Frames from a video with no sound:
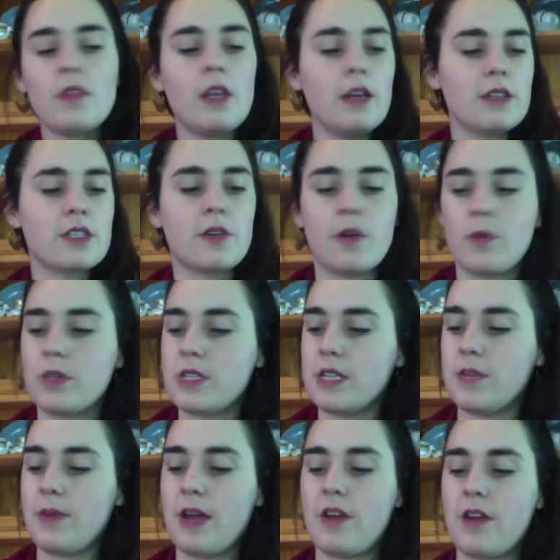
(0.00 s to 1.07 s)
so I wanted
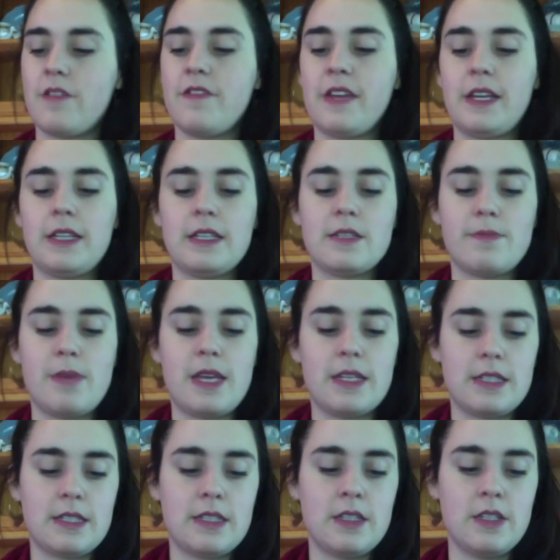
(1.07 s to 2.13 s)
a pair of fingerless
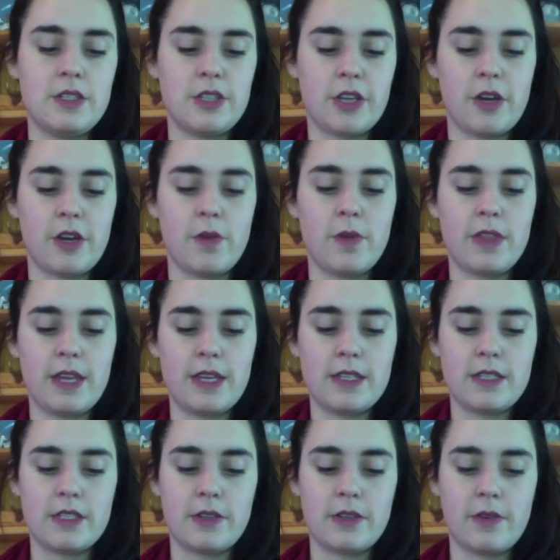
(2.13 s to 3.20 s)
mitts to go with it.
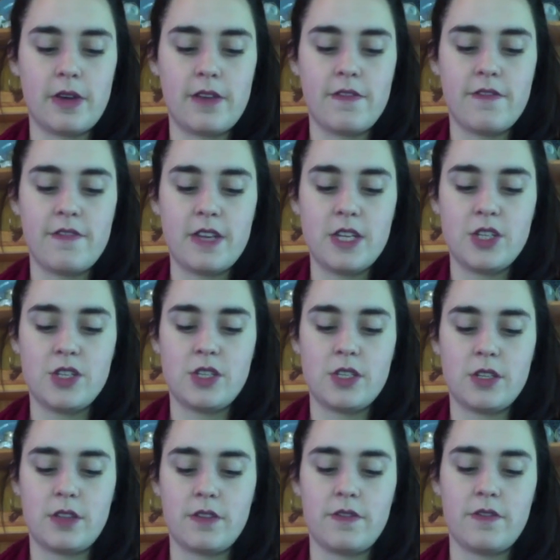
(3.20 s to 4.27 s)
So I've finished
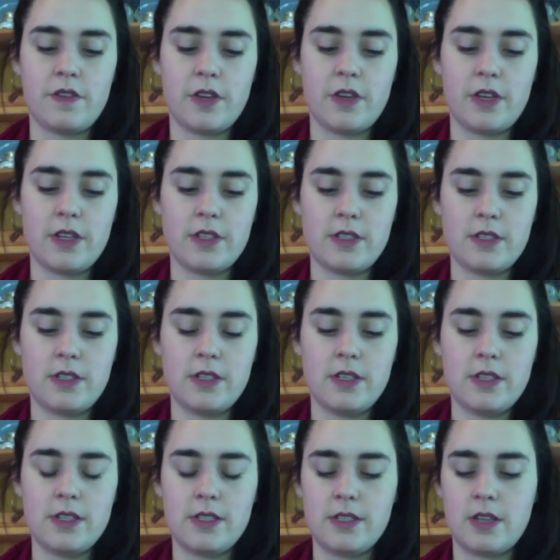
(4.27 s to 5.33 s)
the first
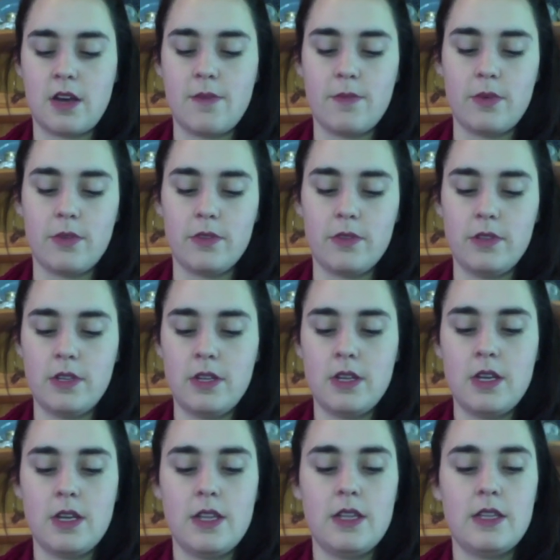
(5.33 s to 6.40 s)
sample.
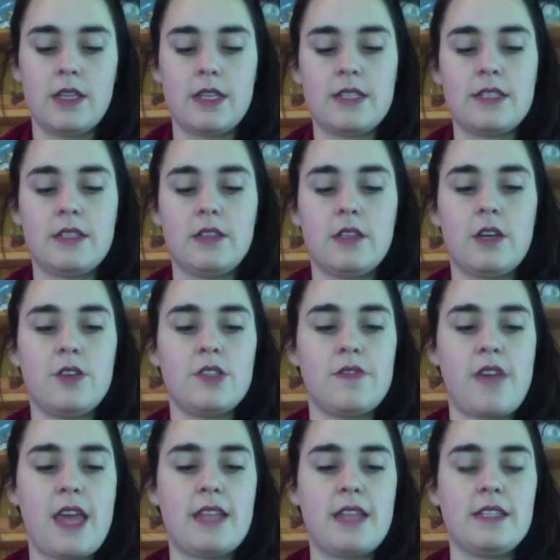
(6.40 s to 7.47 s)
There's still loads of
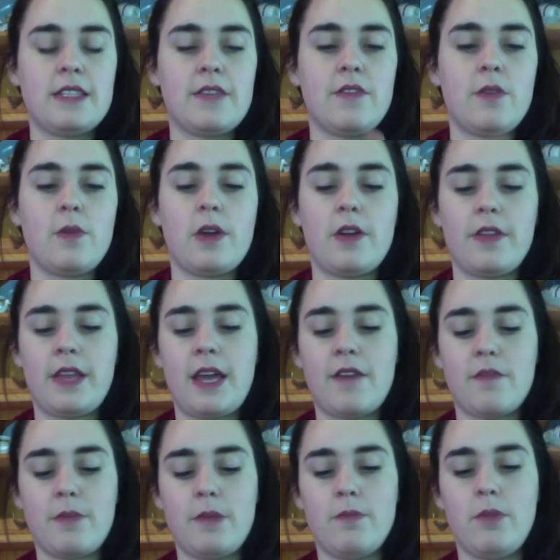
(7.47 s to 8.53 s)
ends everywhere and they
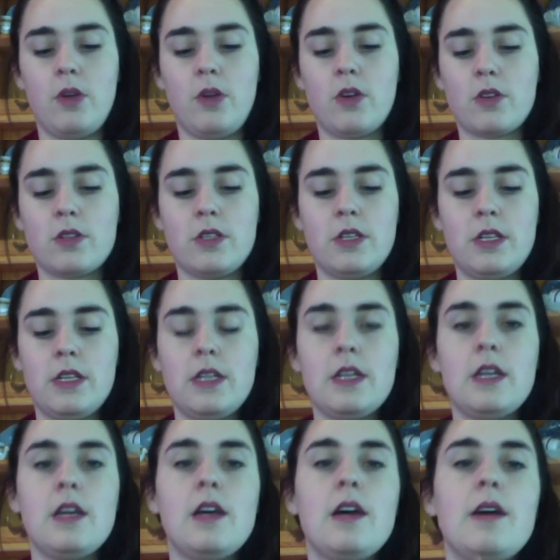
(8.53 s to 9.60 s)
haven't been blocked.
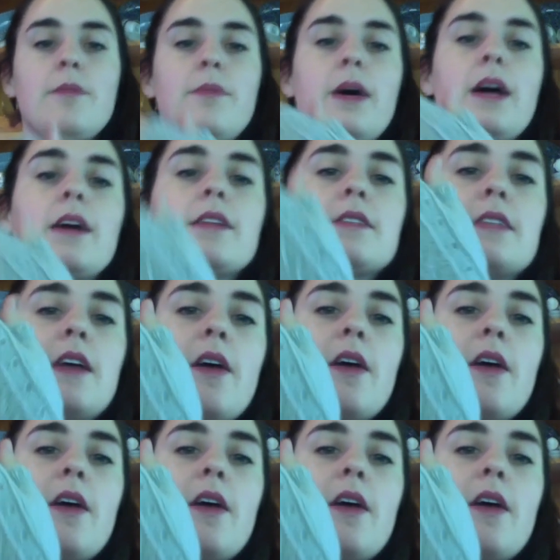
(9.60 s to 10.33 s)
But